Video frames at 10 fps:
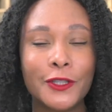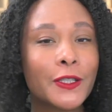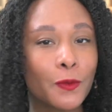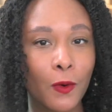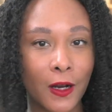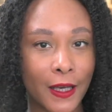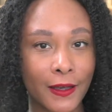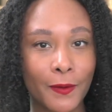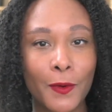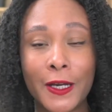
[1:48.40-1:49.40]
just
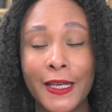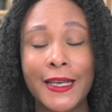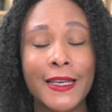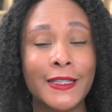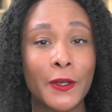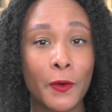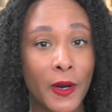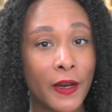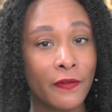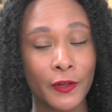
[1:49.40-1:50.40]
walking. Walking is
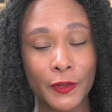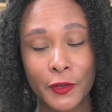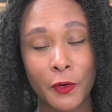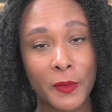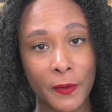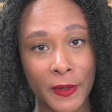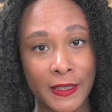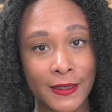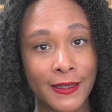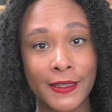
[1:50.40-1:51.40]
great for so many
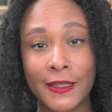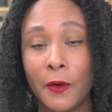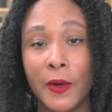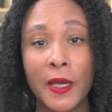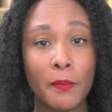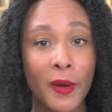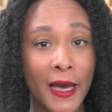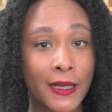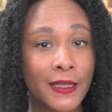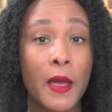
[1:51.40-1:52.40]
reasons. It's low
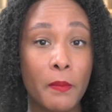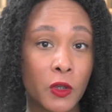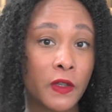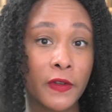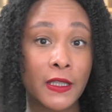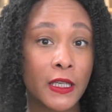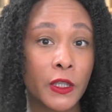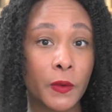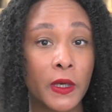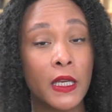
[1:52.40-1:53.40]
impact, and most of us can
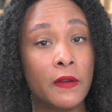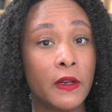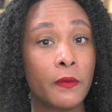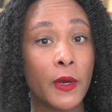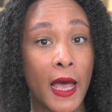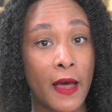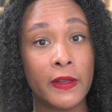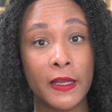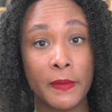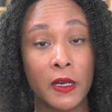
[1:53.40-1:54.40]
do it even if we have
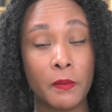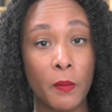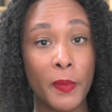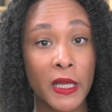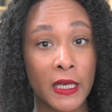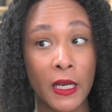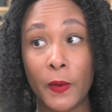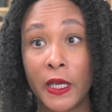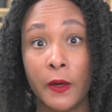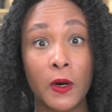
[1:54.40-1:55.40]
limited mobility.
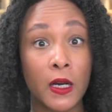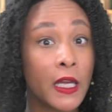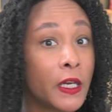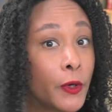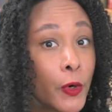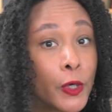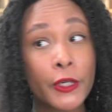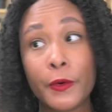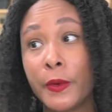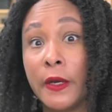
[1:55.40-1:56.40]
We can walk indoors
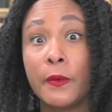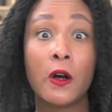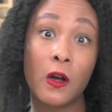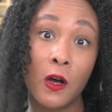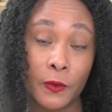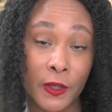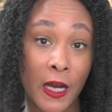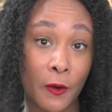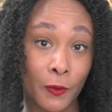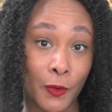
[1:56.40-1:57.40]
or we can walk
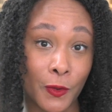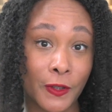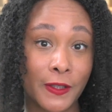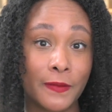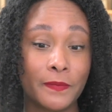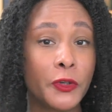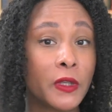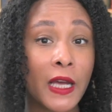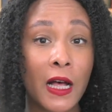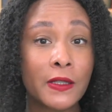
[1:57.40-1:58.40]
outdoors.
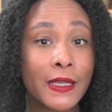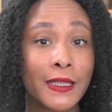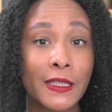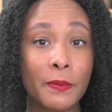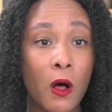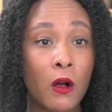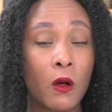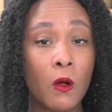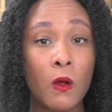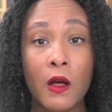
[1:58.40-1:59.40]
Generally, I'll set the small
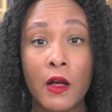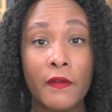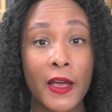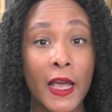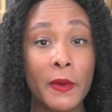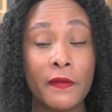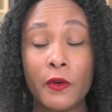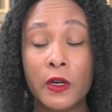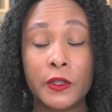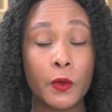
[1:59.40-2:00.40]
goal of aiming
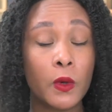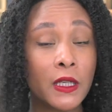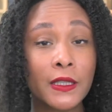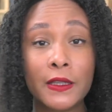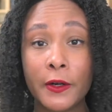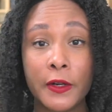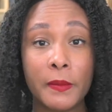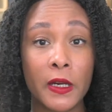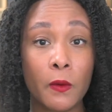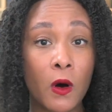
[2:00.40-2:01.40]
for a 20 to 30
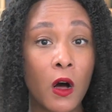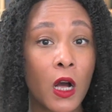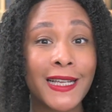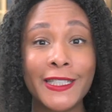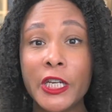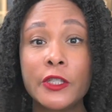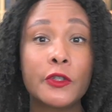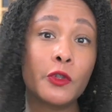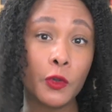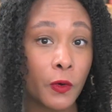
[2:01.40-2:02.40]
minute walk
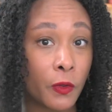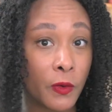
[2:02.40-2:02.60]
just 2 or